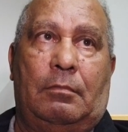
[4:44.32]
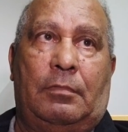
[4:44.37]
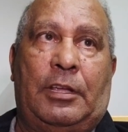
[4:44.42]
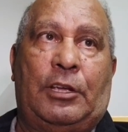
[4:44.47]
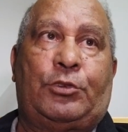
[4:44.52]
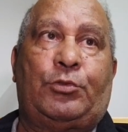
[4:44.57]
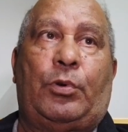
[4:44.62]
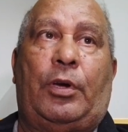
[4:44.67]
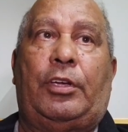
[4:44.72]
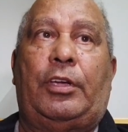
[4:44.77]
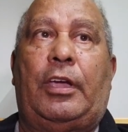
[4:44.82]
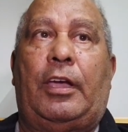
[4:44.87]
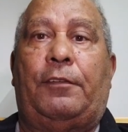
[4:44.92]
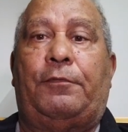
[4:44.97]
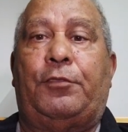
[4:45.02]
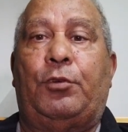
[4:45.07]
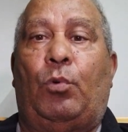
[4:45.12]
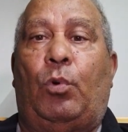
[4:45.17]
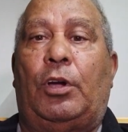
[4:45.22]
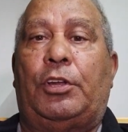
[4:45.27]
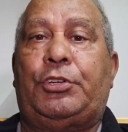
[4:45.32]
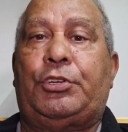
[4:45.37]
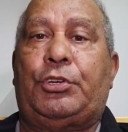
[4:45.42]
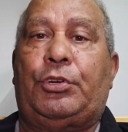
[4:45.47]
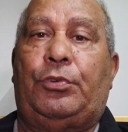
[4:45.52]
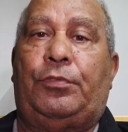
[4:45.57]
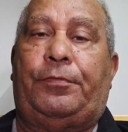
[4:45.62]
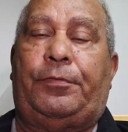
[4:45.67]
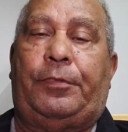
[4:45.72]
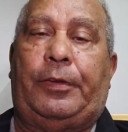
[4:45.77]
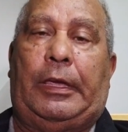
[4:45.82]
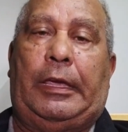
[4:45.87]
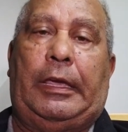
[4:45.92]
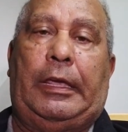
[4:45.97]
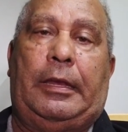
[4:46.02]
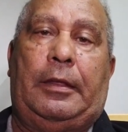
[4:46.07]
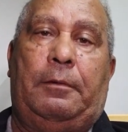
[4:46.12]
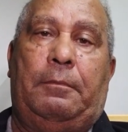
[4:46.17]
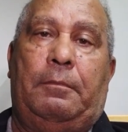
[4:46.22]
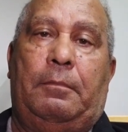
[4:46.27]
That's why you have to watch your
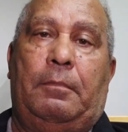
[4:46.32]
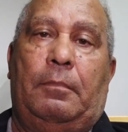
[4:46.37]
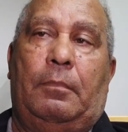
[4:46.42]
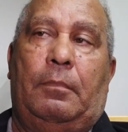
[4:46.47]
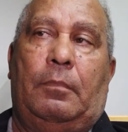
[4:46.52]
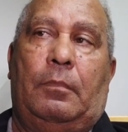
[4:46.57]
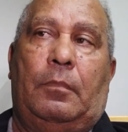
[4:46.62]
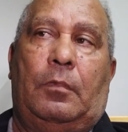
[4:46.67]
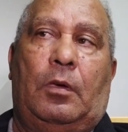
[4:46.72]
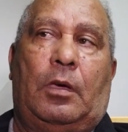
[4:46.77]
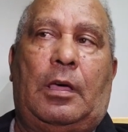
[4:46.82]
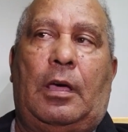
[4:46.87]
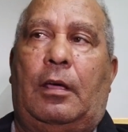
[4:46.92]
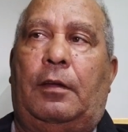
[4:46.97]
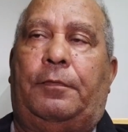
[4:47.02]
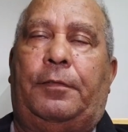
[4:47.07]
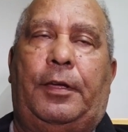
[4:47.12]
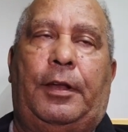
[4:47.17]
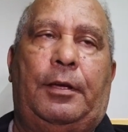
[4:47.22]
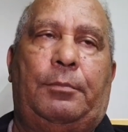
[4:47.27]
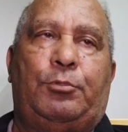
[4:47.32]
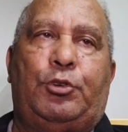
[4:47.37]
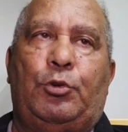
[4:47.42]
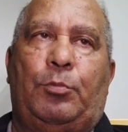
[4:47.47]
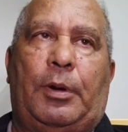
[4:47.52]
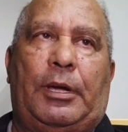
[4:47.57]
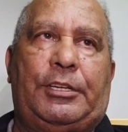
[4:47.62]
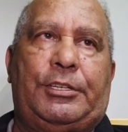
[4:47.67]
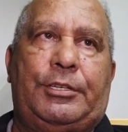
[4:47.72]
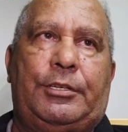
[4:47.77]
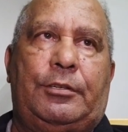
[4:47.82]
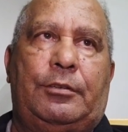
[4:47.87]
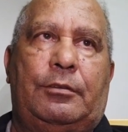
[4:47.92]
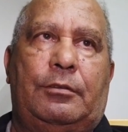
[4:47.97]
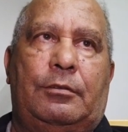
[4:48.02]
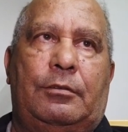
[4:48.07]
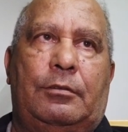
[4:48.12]
feed. You can't feed them too much.